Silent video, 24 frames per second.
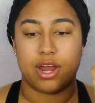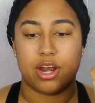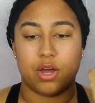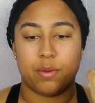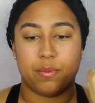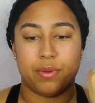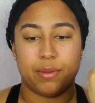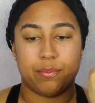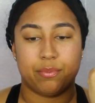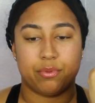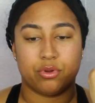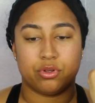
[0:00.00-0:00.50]
I
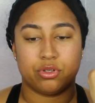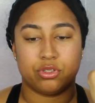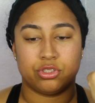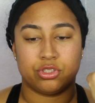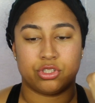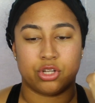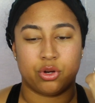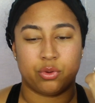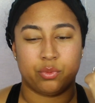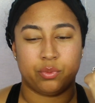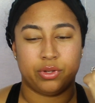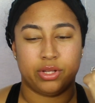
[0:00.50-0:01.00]
know people
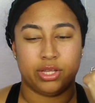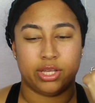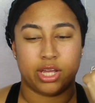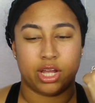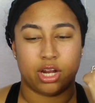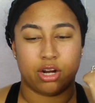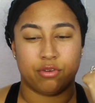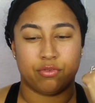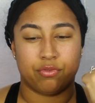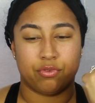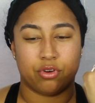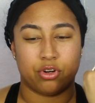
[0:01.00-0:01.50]
don't really
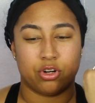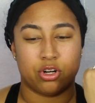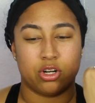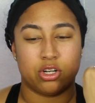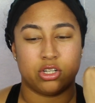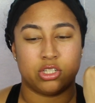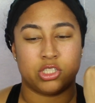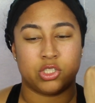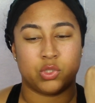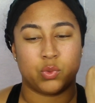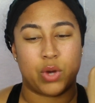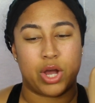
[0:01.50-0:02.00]
care
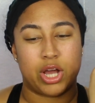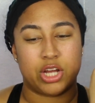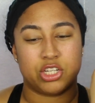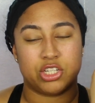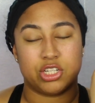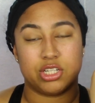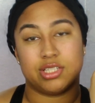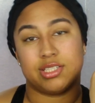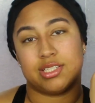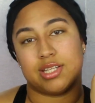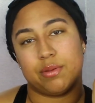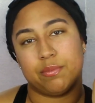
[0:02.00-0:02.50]
for swatches.